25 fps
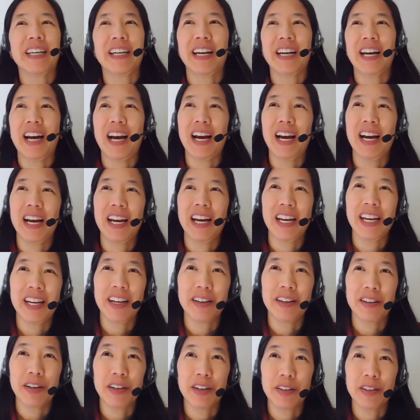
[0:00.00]

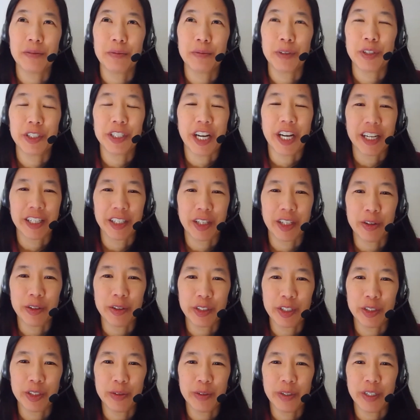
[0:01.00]
I will not go
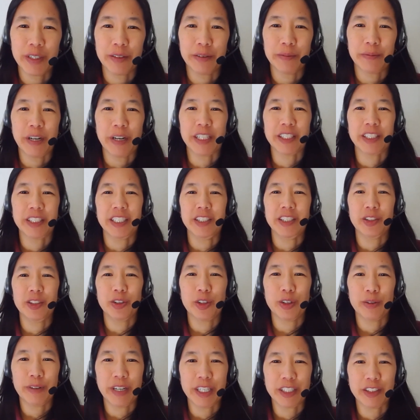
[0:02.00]
to a
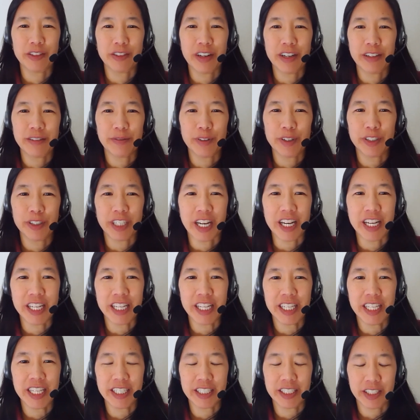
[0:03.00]
indoor restaurant for
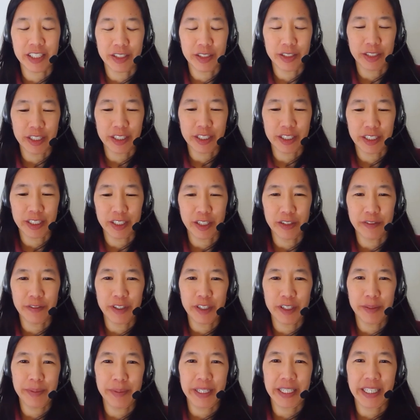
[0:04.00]
dining until this is
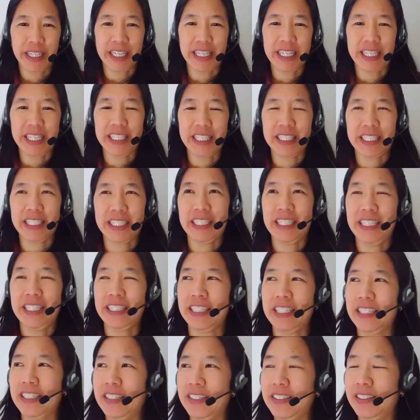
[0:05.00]
over because
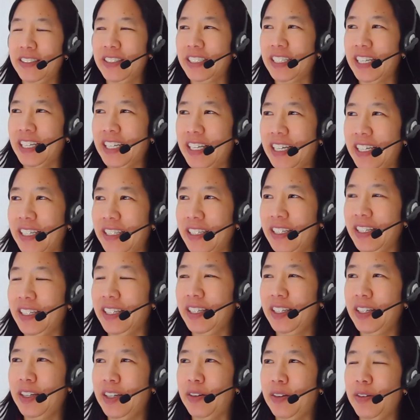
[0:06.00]
there's
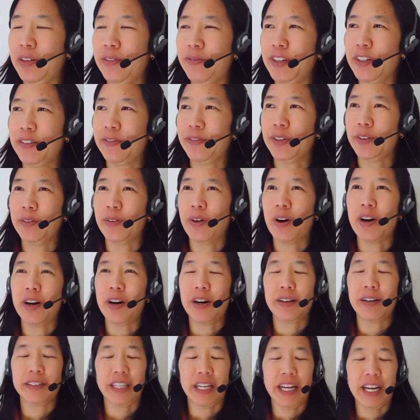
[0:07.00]
even if you
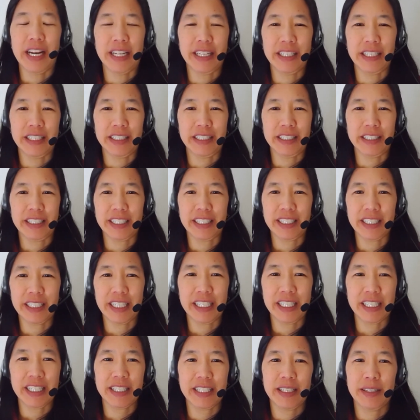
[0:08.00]
are at a
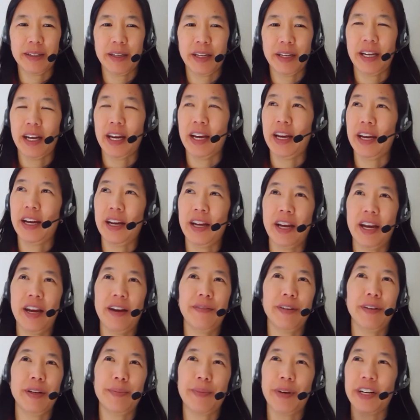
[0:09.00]
distance,
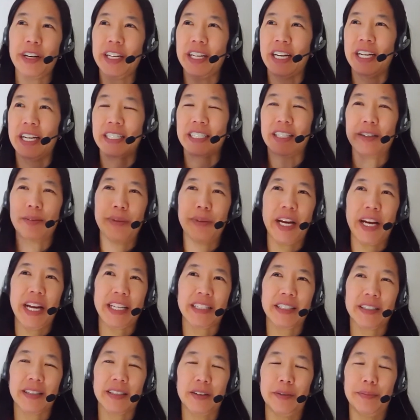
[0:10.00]
everybody has their
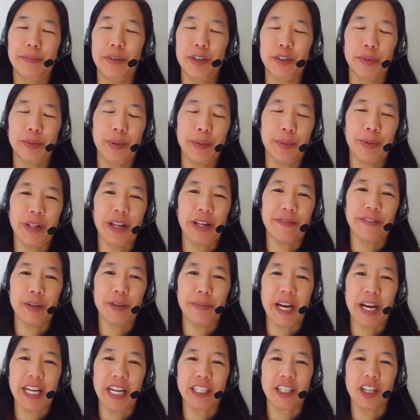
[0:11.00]
mask, or most people have their
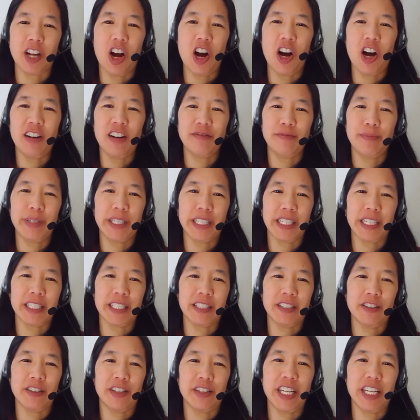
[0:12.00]
masks off because
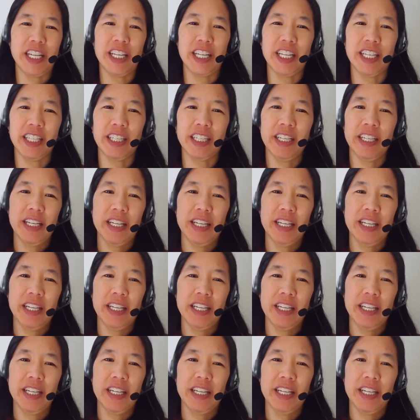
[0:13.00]
they're eating.